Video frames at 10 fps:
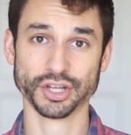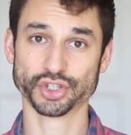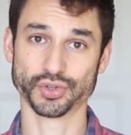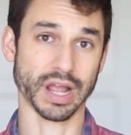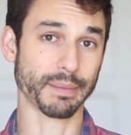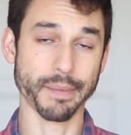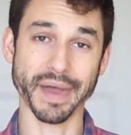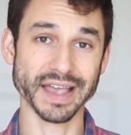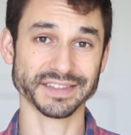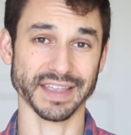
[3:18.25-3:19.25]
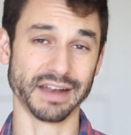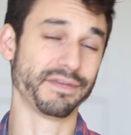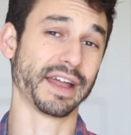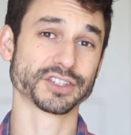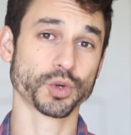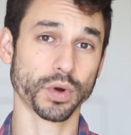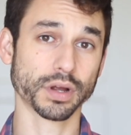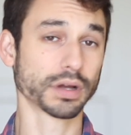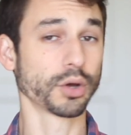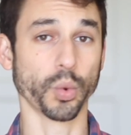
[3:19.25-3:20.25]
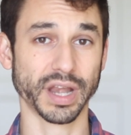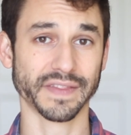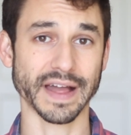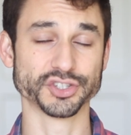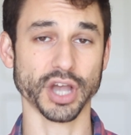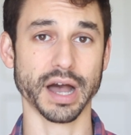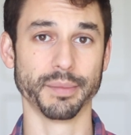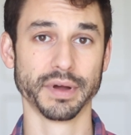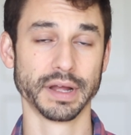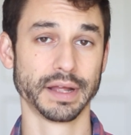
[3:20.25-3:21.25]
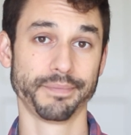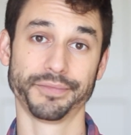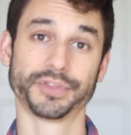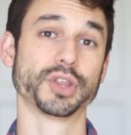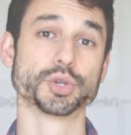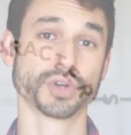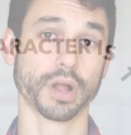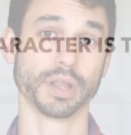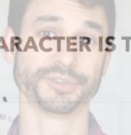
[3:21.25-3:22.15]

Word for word: trying my best, and if that doesn't work, quitting that job. Those are all